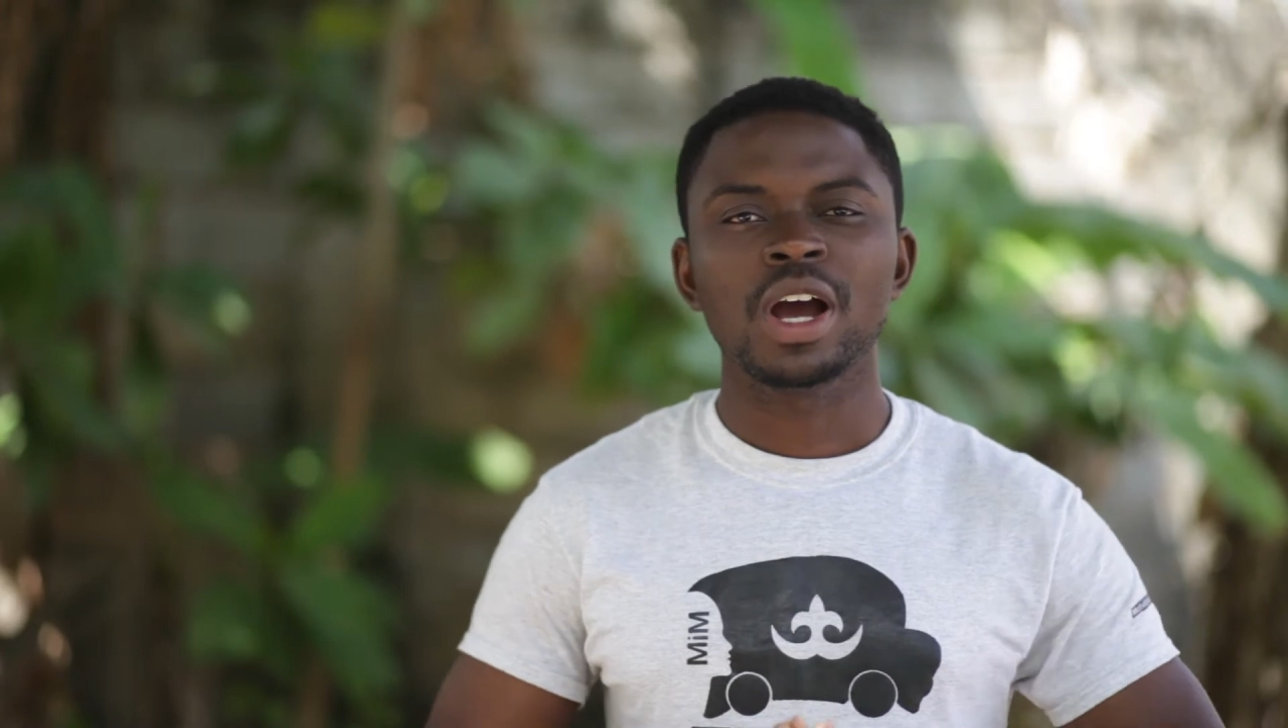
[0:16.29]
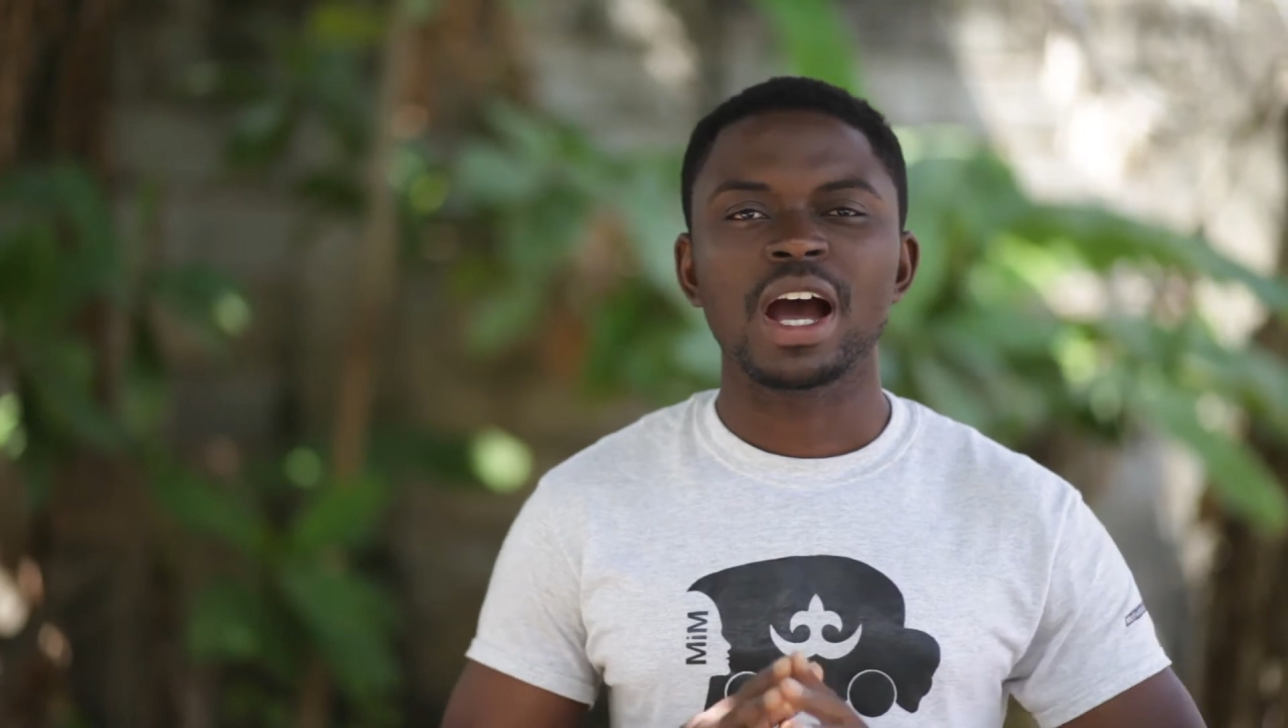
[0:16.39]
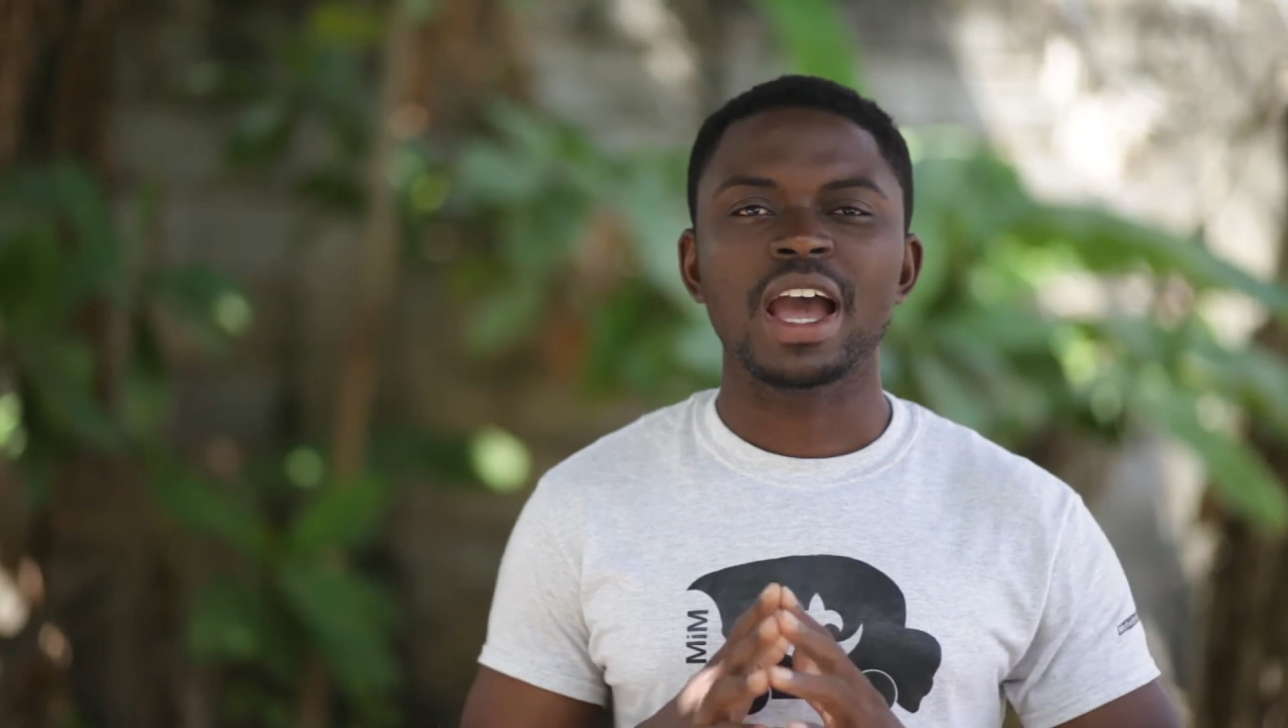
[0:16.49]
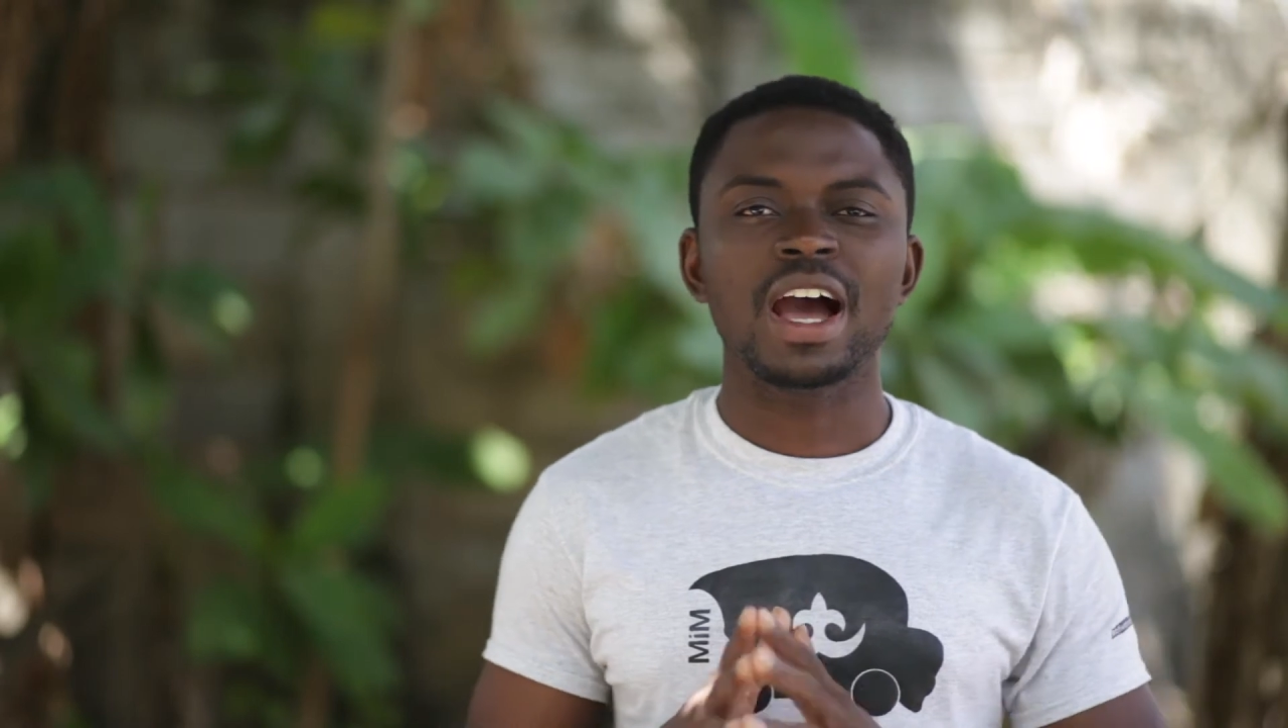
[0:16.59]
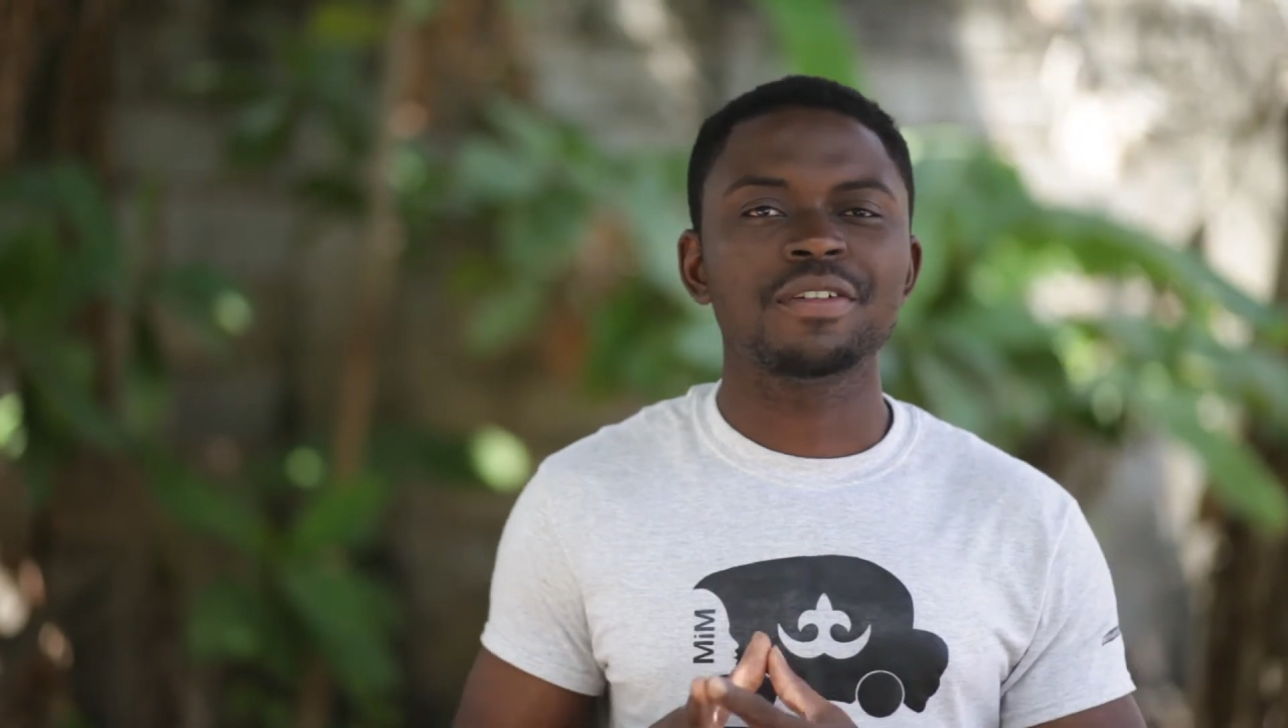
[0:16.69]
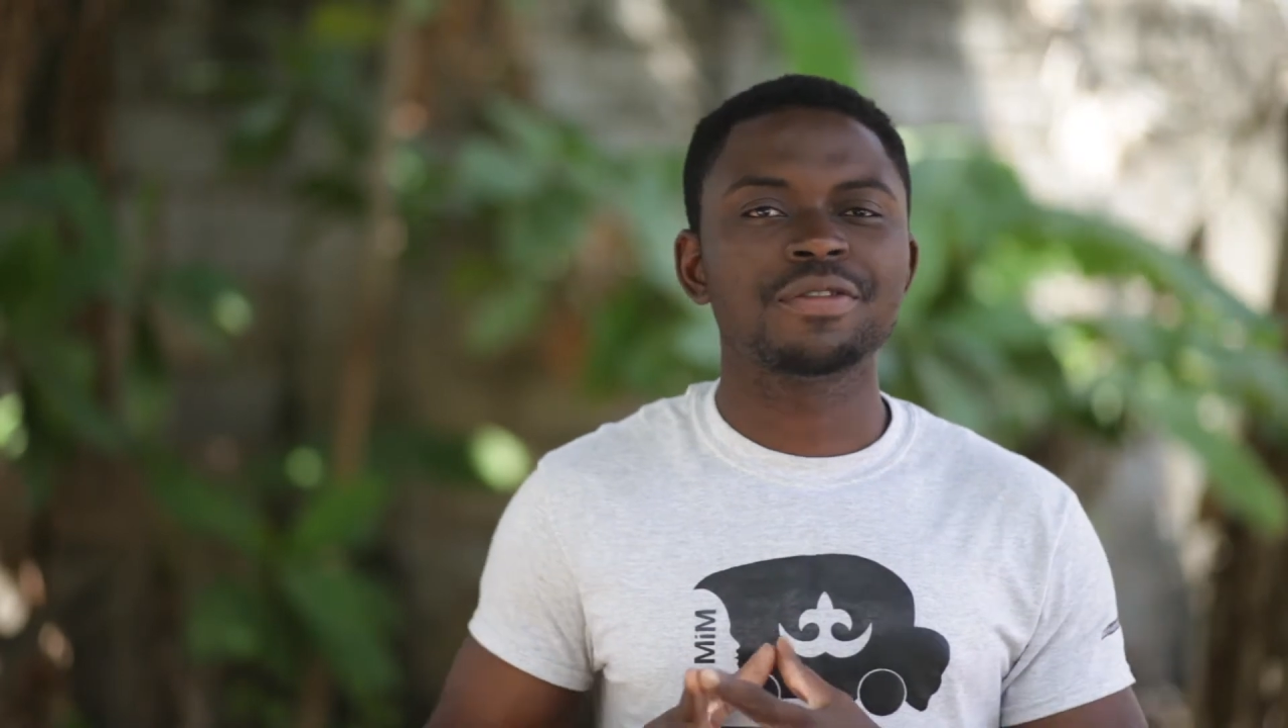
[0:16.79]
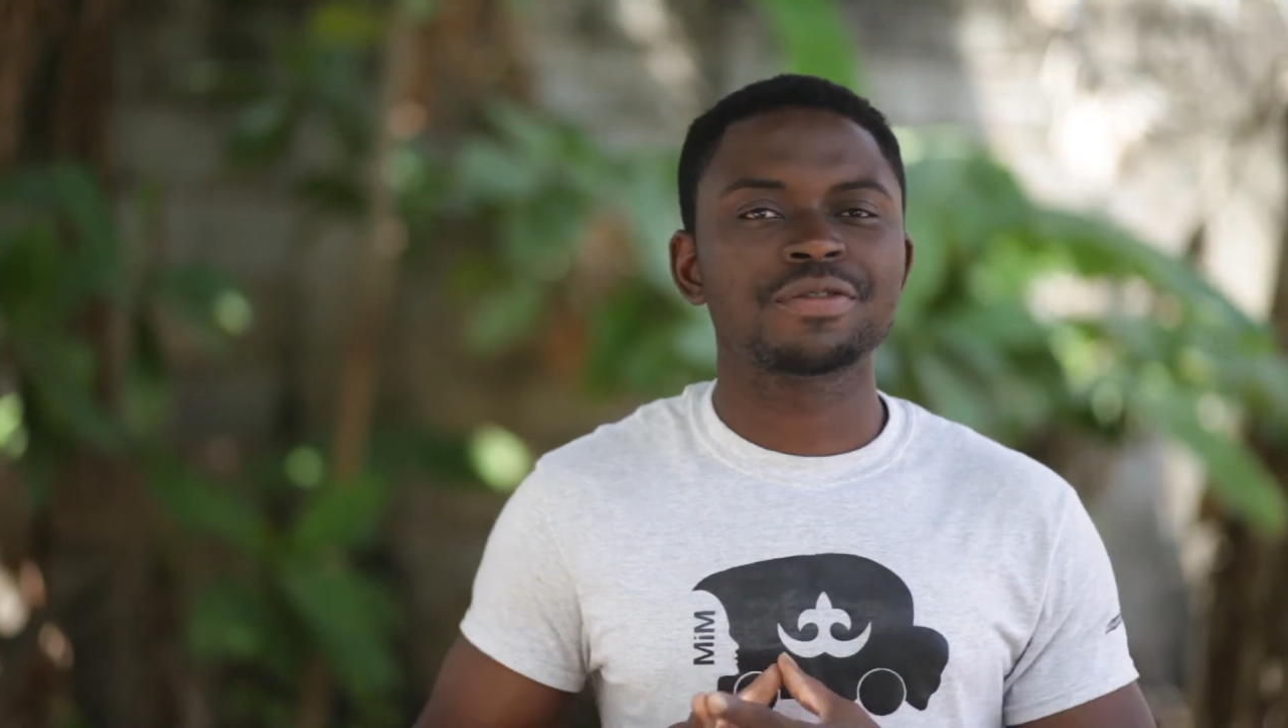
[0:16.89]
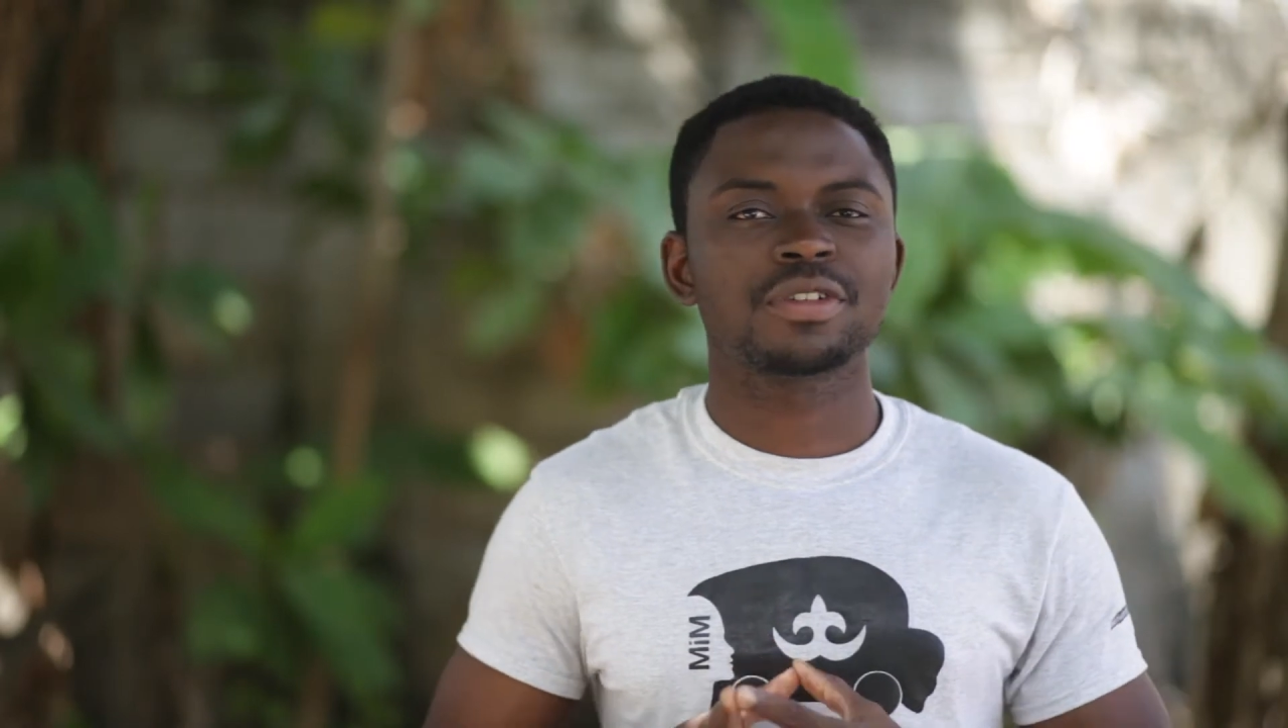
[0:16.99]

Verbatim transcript: I have